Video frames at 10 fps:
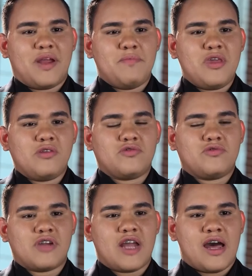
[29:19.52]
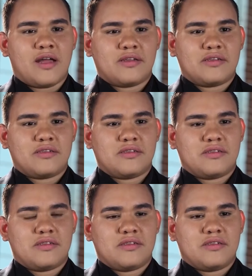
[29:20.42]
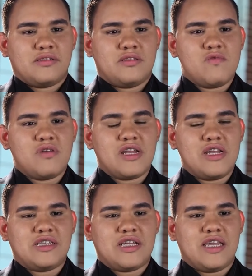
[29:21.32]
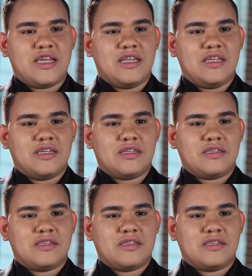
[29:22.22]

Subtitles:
You couldn't even measure how joyful I was.